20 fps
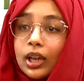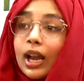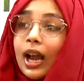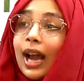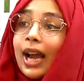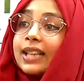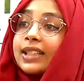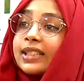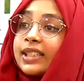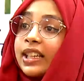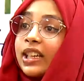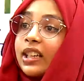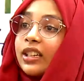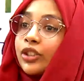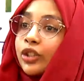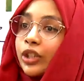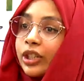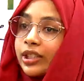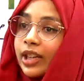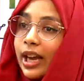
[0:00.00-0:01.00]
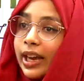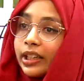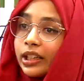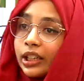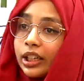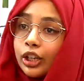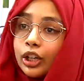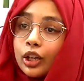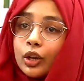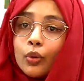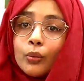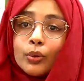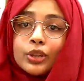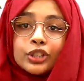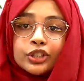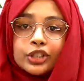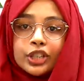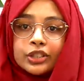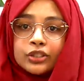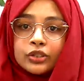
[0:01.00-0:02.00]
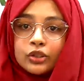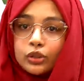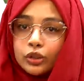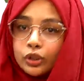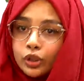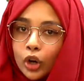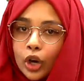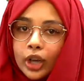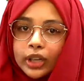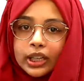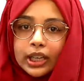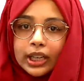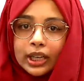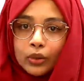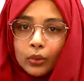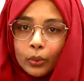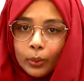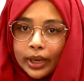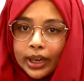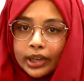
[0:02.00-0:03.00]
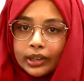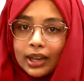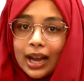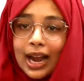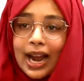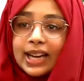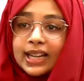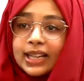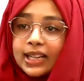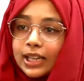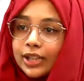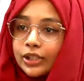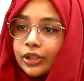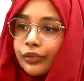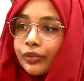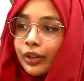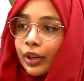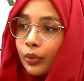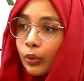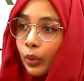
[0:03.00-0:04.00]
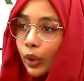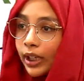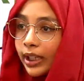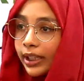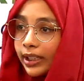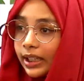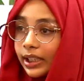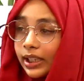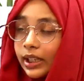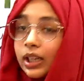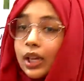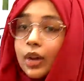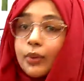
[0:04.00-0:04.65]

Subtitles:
I see a society which does not equate ideas of equality